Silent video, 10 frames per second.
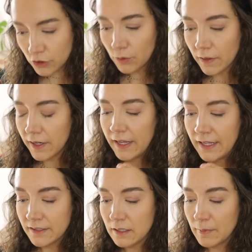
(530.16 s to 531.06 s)
during
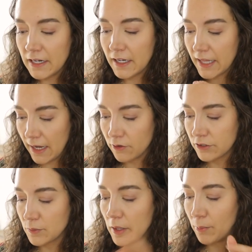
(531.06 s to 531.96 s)
intimate
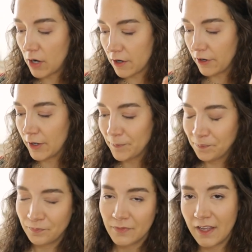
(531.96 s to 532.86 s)
encounters with a partner,
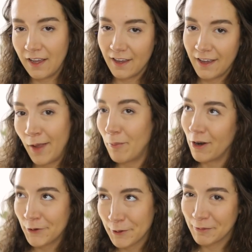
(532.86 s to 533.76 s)
aka
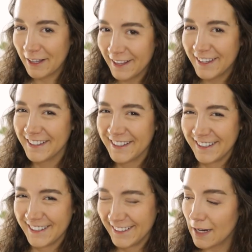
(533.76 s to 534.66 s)
partner play.
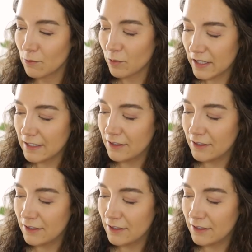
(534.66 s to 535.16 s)
I really